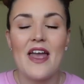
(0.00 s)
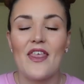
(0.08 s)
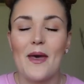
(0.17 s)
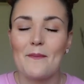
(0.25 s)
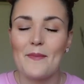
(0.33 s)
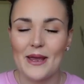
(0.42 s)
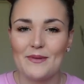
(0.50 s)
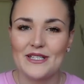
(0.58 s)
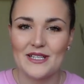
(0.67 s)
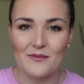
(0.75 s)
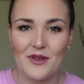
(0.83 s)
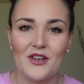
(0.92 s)
there may be
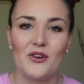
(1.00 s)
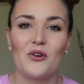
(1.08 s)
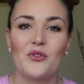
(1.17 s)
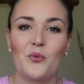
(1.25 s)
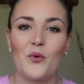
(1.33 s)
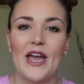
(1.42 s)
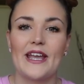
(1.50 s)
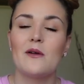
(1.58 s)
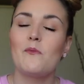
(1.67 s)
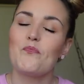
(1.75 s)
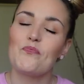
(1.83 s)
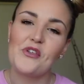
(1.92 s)
something along the way
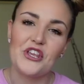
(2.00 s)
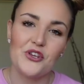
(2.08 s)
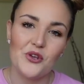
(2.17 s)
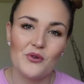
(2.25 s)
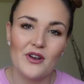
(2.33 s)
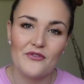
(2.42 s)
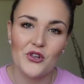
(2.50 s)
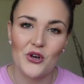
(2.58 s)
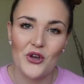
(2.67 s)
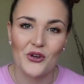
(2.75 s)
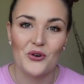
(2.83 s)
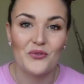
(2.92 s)
that you love the
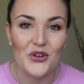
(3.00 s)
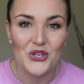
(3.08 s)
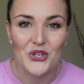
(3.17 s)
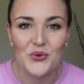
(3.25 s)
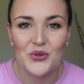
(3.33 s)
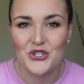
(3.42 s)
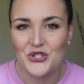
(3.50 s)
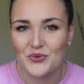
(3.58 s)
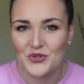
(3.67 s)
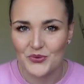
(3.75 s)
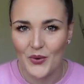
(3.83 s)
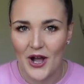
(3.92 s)
look of and you can do
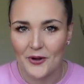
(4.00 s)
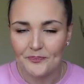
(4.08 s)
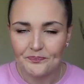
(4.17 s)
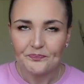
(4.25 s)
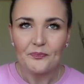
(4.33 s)
as well.